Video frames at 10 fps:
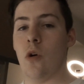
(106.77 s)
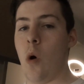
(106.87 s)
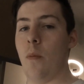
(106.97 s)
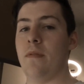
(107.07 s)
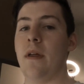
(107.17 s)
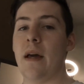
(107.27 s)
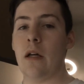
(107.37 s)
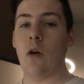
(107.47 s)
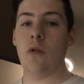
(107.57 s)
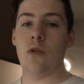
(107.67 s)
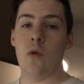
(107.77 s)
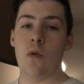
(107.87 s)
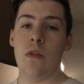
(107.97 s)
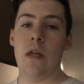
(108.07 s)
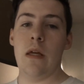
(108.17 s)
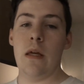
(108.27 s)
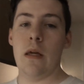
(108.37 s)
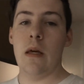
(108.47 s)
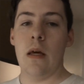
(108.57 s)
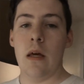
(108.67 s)
So hopefully I can go to
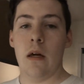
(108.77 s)
the